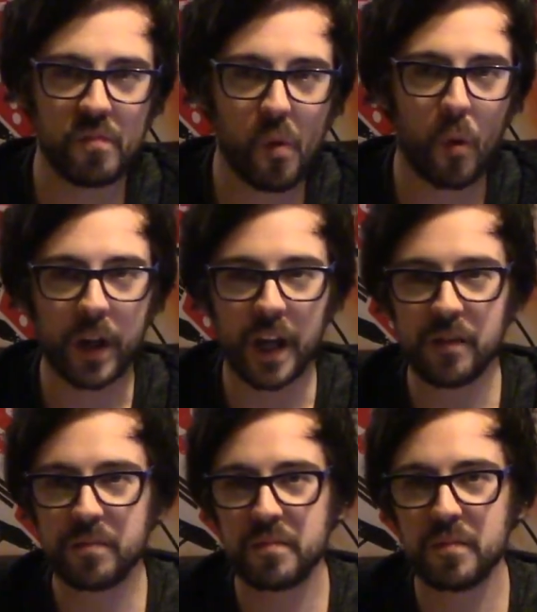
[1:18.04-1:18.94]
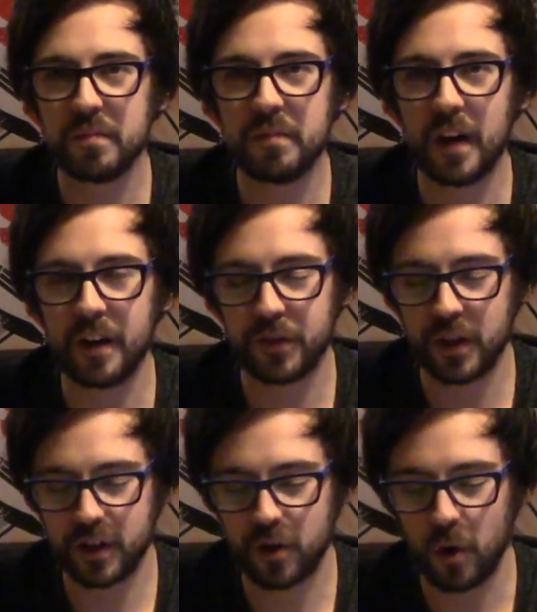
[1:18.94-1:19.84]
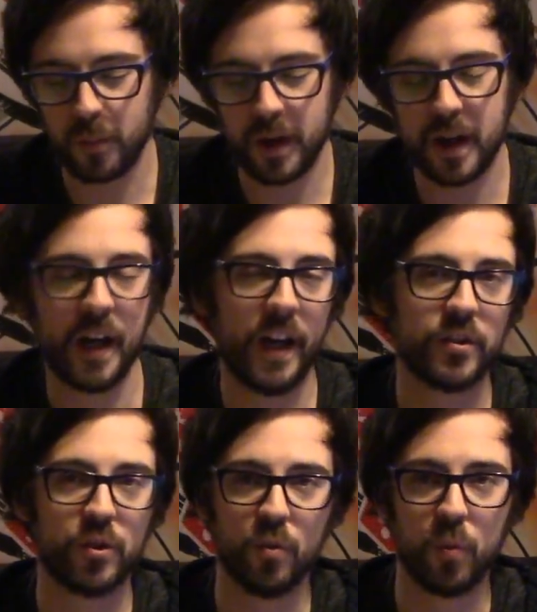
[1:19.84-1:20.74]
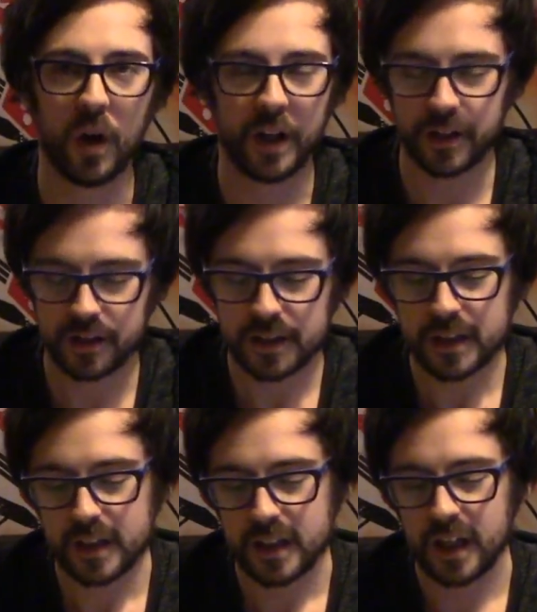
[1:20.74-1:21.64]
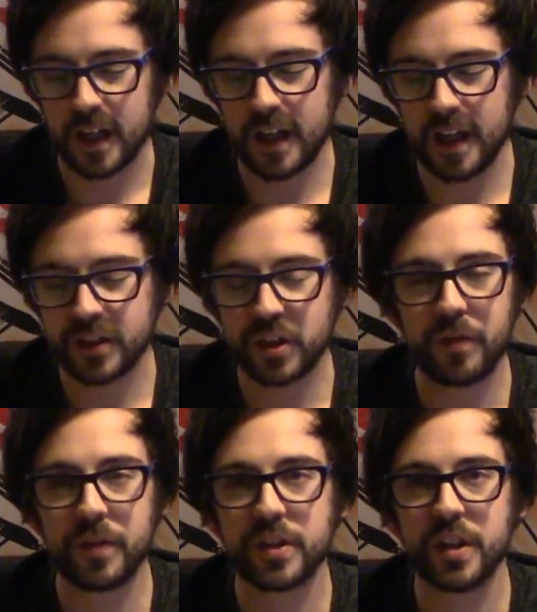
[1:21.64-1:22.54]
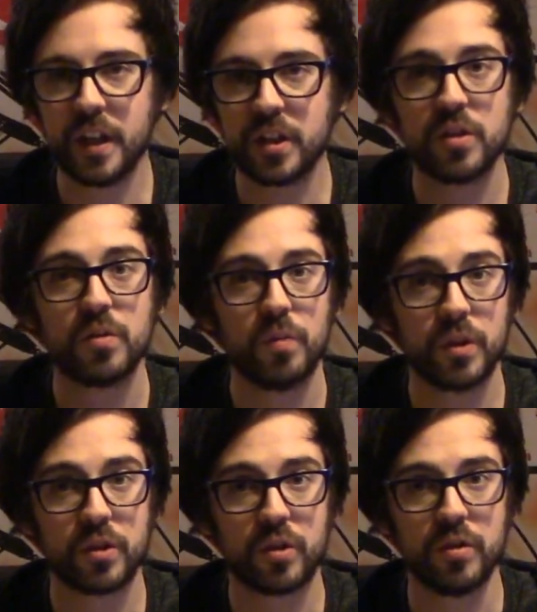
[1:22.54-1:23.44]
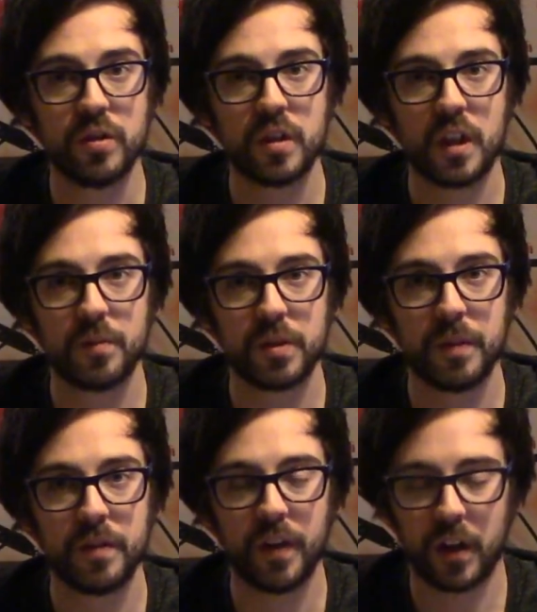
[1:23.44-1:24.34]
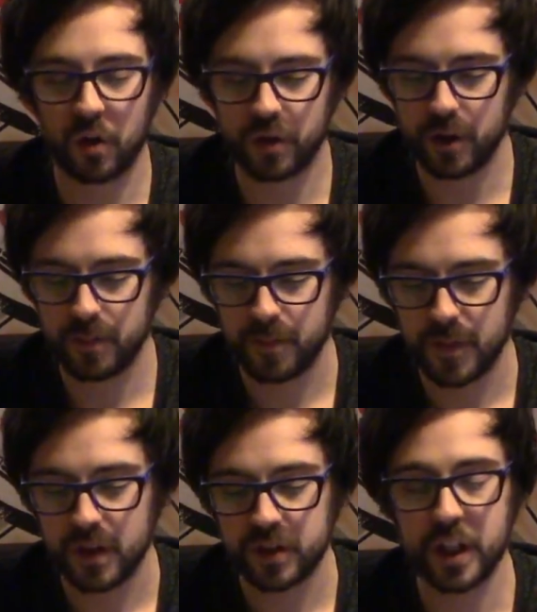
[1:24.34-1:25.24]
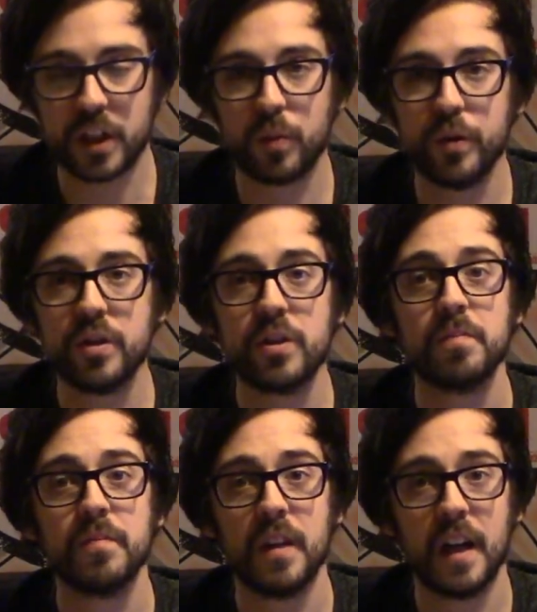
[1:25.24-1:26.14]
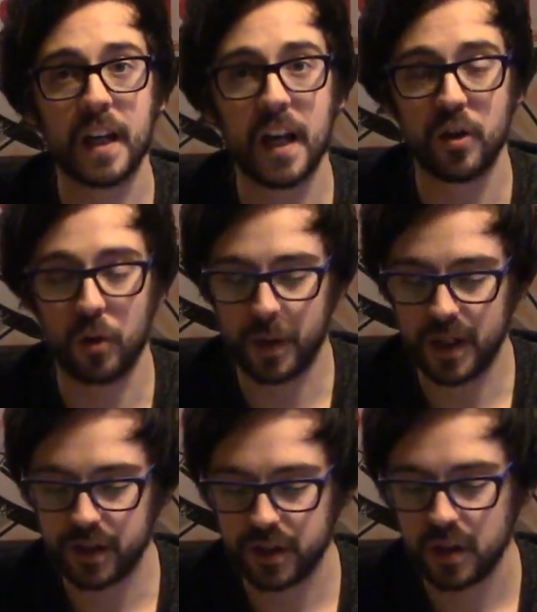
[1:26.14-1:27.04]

okay, if they're in combat I ask you why. Toughness 6, which is good, keeps them in the fight longer. 6 wounds, again not bad.